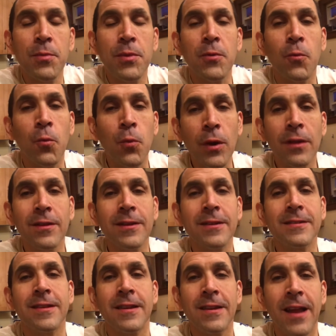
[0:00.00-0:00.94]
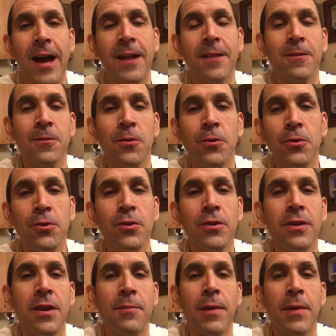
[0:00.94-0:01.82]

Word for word: been willing to not look good,